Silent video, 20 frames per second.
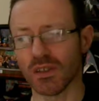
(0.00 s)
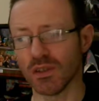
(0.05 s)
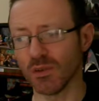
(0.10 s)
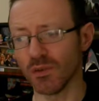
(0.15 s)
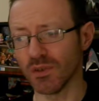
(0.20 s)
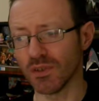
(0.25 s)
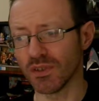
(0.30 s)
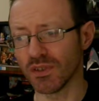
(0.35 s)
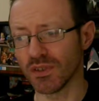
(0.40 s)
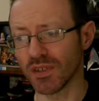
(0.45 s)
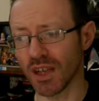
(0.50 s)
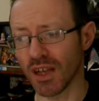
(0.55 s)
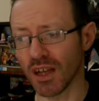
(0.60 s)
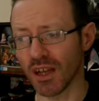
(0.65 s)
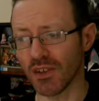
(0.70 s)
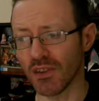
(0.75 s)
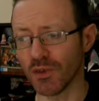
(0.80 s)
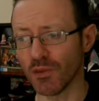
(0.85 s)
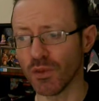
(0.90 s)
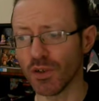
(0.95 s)
It was
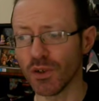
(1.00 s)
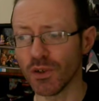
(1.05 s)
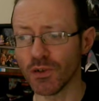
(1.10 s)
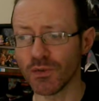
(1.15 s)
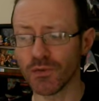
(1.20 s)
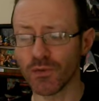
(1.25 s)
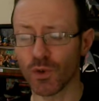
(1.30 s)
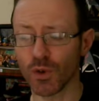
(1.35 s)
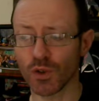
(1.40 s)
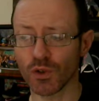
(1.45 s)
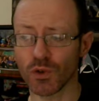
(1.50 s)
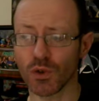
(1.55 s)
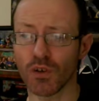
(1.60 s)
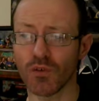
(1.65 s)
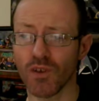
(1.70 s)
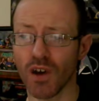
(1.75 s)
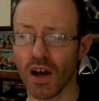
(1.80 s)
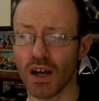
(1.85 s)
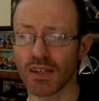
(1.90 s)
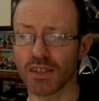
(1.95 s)
uh, the rear of
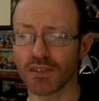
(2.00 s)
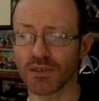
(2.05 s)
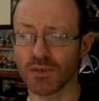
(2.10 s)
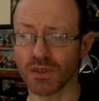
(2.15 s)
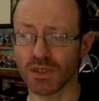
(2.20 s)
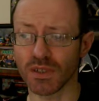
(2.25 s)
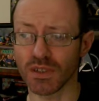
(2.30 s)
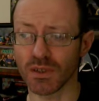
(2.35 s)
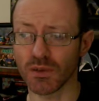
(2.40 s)
412 High Street.